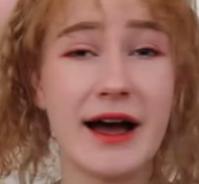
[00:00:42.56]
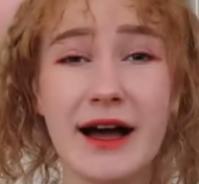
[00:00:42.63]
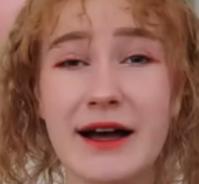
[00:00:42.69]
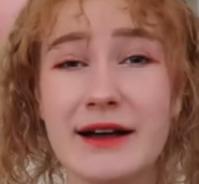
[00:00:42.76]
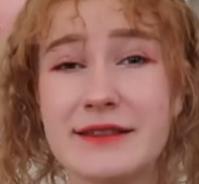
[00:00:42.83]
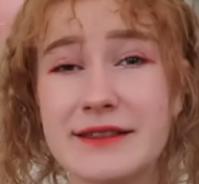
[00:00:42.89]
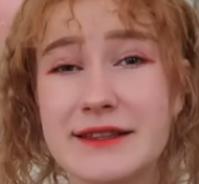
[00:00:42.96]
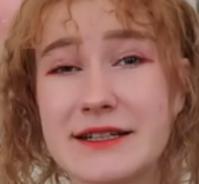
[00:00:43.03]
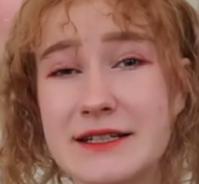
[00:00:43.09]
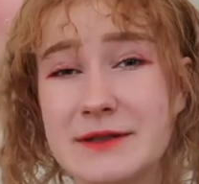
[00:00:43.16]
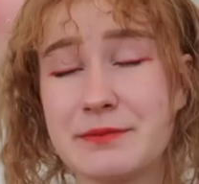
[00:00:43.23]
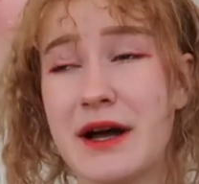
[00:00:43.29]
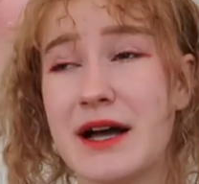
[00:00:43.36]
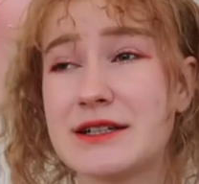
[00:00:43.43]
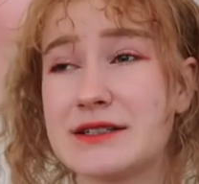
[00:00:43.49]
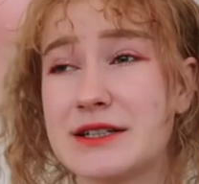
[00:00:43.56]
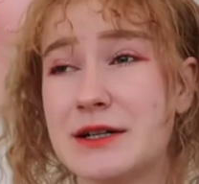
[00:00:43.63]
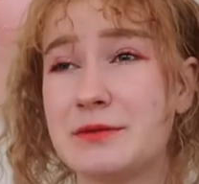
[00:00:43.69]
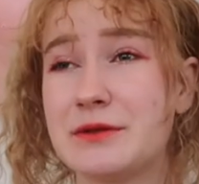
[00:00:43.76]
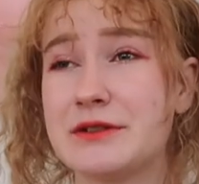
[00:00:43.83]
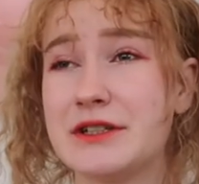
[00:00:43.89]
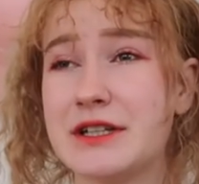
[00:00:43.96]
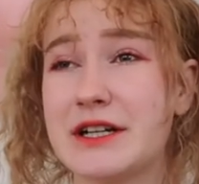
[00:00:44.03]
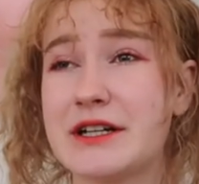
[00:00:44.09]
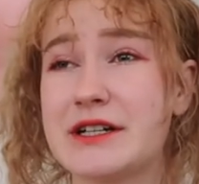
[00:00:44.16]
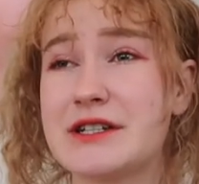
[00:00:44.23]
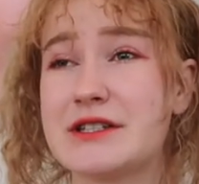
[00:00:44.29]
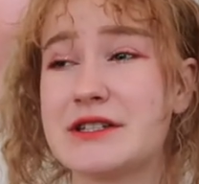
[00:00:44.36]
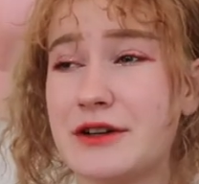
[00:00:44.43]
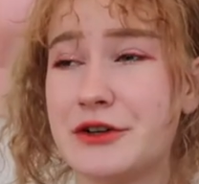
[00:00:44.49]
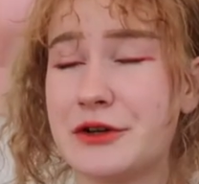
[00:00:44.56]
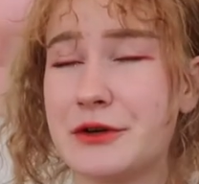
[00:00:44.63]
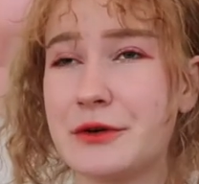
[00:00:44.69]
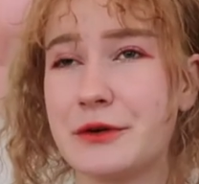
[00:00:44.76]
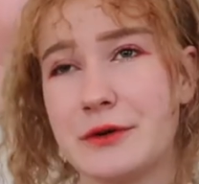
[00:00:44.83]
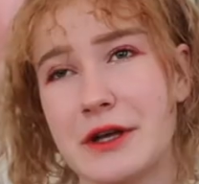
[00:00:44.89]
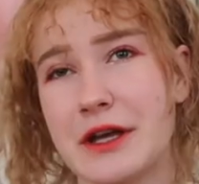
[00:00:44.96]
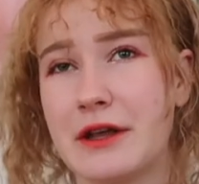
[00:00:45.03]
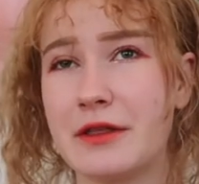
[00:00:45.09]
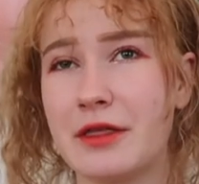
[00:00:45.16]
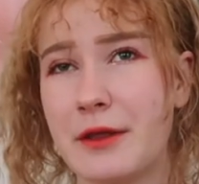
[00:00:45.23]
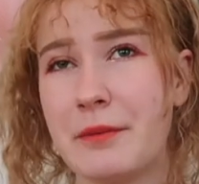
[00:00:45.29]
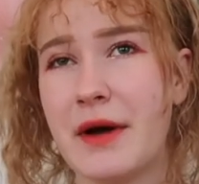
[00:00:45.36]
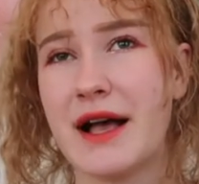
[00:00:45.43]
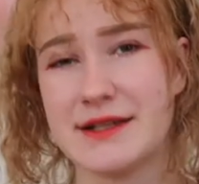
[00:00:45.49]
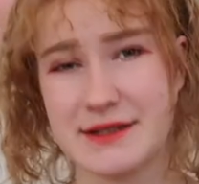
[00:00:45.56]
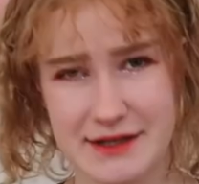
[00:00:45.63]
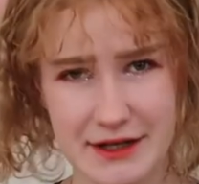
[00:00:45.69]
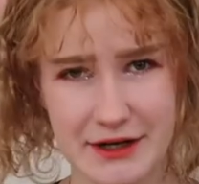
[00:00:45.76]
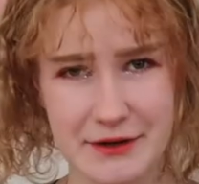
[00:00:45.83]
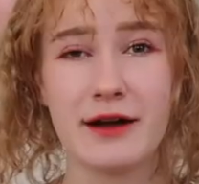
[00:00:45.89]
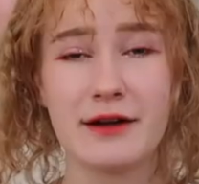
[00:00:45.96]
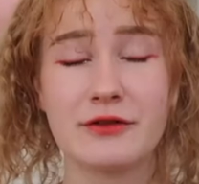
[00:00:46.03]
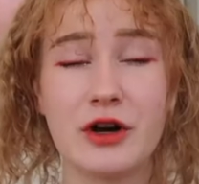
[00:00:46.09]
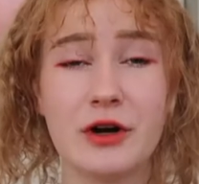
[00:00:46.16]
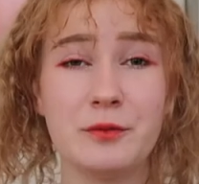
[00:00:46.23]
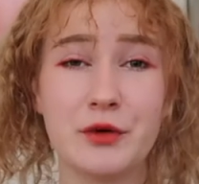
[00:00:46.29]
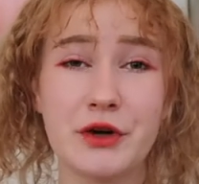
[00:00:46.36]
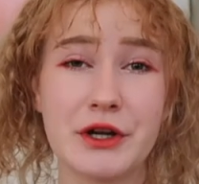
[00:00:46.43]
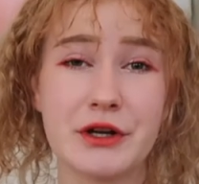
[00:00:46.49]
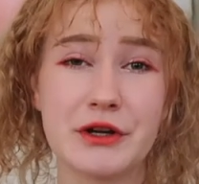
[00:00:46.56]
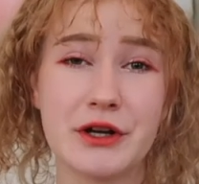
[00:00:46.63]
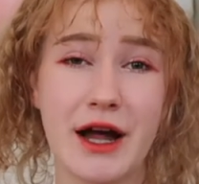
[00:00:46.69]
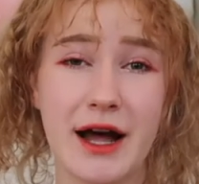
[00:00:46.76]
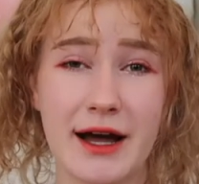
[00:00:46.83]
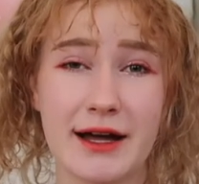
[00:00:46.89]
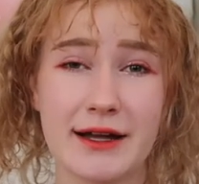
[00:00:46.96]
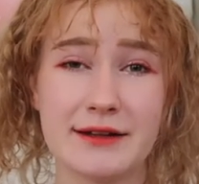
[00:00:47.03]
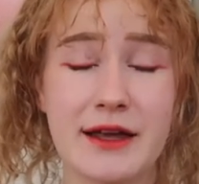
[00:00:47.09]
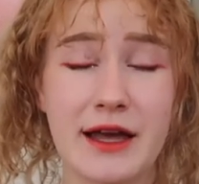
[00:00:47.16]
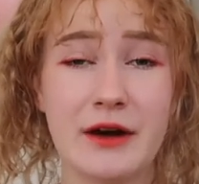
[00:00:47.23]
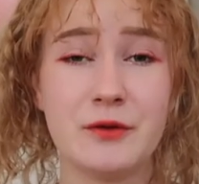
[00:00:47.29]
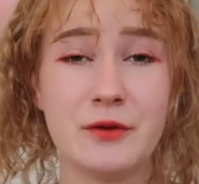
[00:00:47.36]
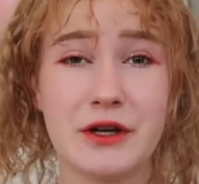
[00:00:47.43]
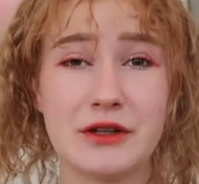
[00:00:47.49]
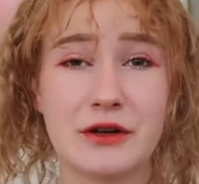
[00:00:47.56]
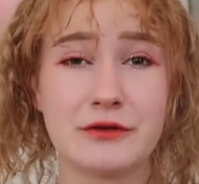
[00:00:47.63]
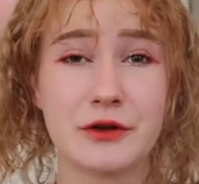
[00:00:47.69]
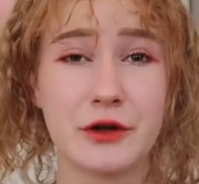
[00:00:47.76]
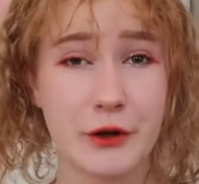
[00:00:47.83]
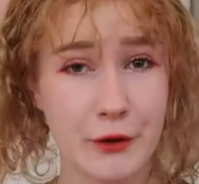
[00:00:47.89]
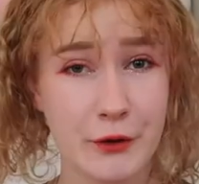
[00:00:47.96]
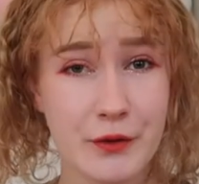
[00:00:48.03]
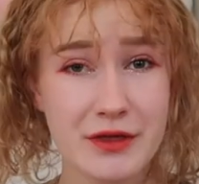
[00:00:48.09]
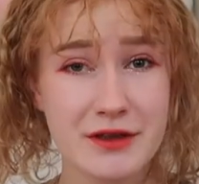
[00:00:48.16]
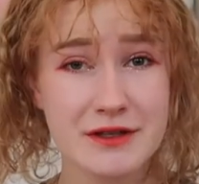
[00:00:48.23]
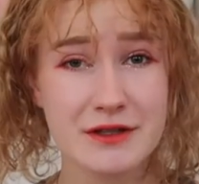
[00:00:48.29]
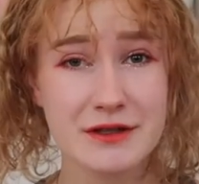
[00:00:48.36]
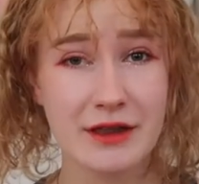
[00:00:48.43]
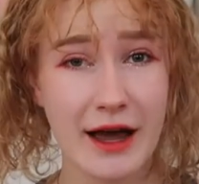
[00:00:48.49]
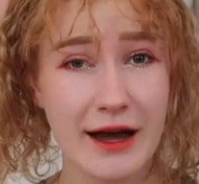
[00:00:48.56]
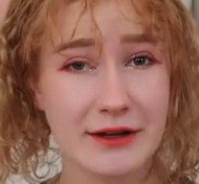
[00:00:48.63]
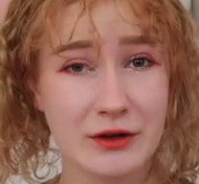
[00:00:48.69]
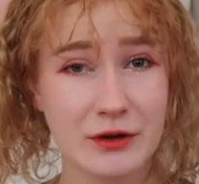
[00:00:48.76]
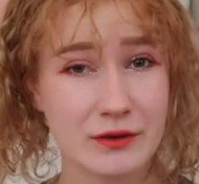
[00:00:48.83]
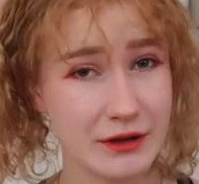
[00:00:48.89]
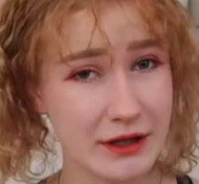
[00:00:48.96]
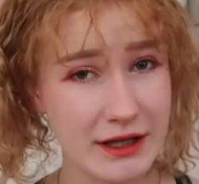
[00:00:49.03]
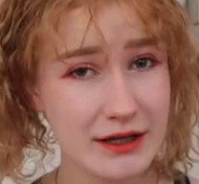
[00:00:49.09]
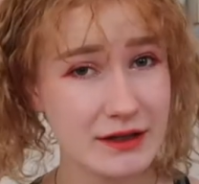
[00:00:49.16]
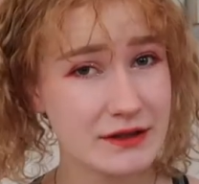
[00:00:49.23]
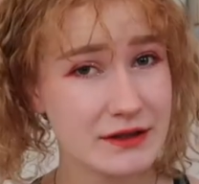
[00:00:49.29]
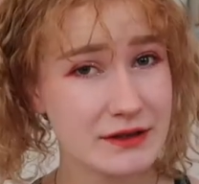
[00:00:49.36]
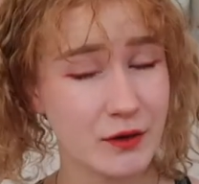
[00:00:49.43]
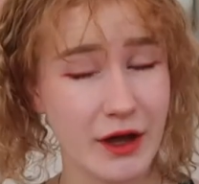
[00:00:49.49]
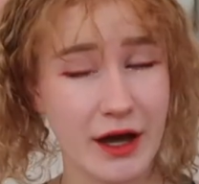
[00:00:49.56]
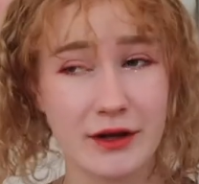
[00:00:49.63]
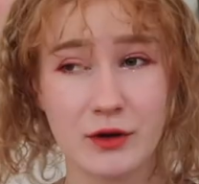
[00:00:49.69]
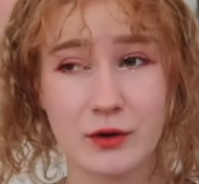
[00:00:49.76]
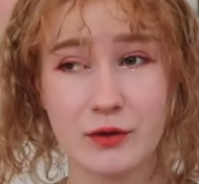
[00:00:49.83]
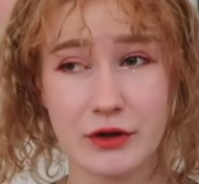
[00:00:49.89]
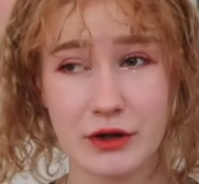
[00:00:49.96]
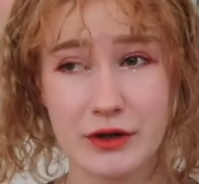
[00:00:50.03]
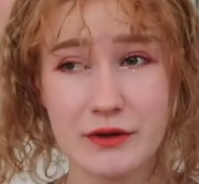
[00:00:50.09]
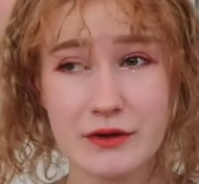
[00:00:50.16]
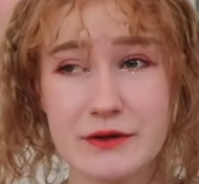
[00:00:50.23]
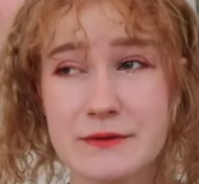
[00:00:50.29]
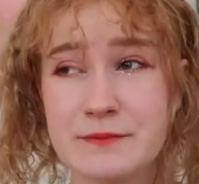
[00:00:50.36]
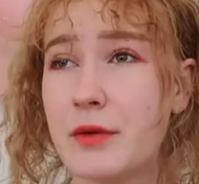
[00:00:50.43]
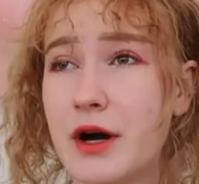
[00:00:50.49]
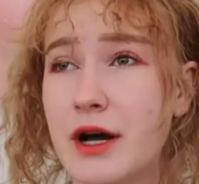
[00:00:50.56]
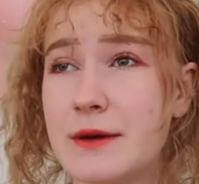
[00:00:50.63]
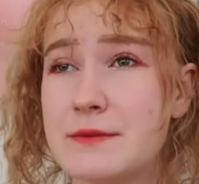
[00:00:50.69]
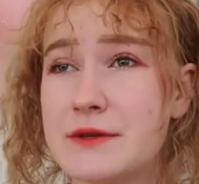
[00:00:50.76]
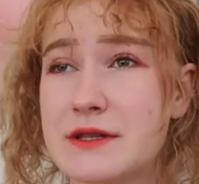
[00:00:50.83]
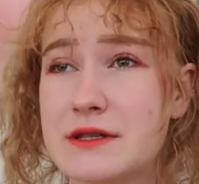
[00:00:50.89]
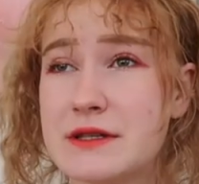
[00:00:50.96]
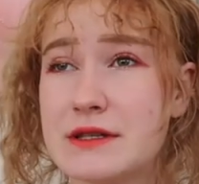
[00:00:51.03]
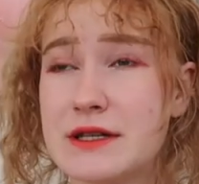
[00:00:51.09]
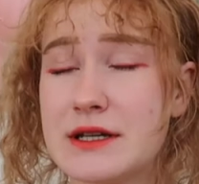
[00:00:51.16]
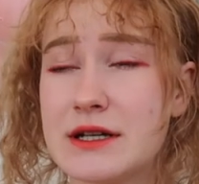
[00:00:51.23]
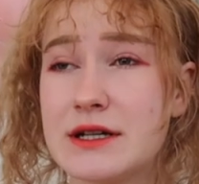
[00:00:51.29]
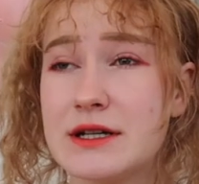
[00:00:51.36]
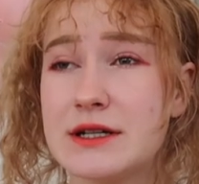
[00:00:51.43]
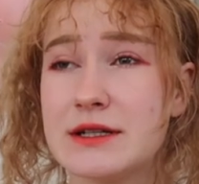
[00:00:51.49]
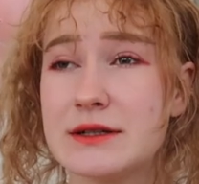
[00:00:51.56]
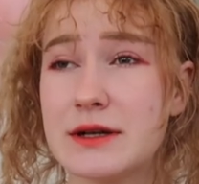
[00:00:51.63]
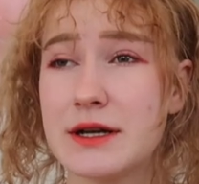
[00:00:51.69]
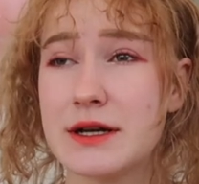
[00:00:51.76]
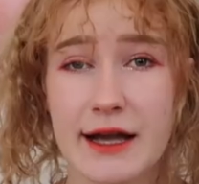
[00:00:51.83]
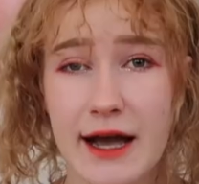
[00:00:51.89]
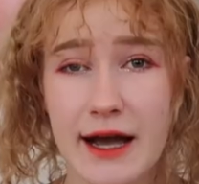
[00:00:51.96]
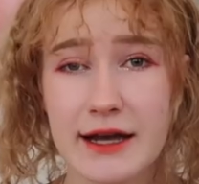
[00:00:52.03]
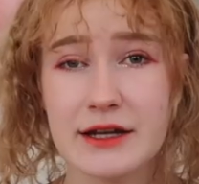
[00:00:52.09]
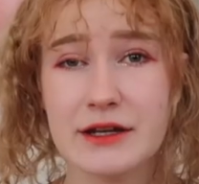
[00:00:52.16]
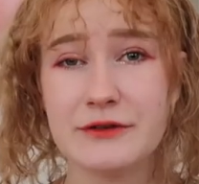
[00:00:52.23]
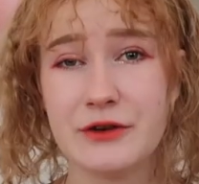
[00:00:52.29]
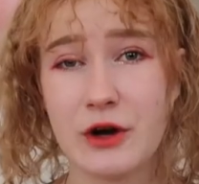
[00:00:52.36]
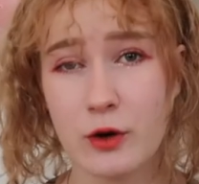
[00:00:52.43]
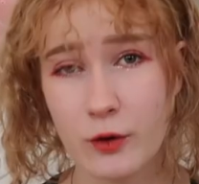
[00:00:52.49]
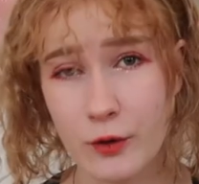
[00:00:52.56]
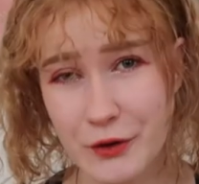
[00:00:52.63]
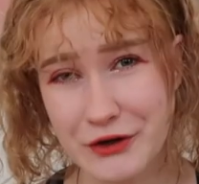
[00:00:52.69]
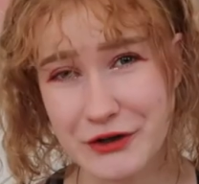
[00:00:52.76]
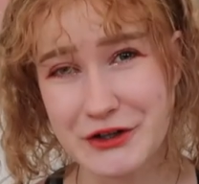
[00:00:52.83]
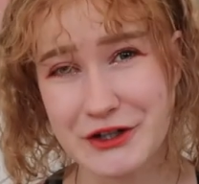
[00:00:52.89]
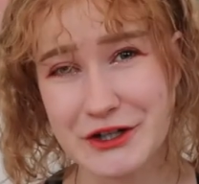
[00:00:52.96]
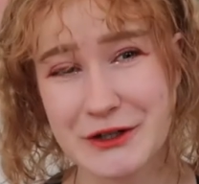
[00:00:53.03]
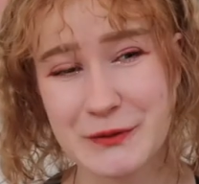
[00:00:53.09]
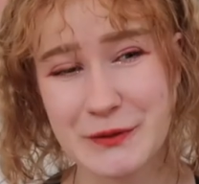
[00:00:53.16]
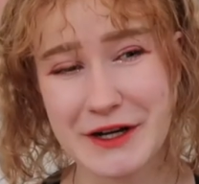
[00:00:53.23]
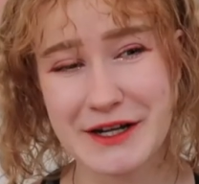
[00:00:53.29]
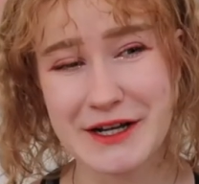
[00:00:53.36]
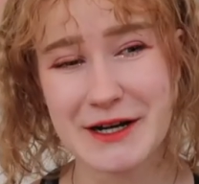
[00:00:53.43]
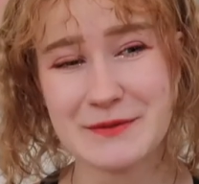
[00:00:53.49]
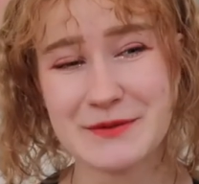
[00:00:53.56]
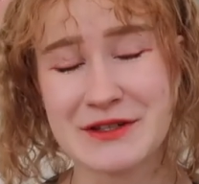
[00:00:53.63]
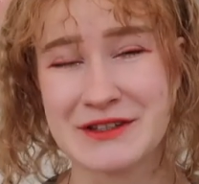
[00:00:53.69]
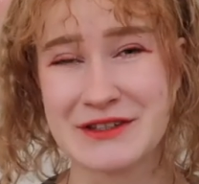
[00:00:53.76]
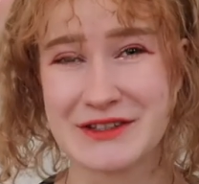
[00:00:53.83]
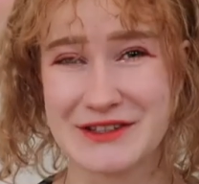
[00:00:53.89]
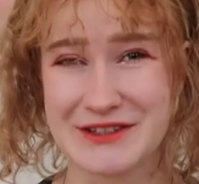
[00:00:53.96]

and these past couple of years, or okay, the past year, I've gotten pretty good at getting rid of clothes that I don't need or that I don't use, but I'm still kind of a hoarder when it comes to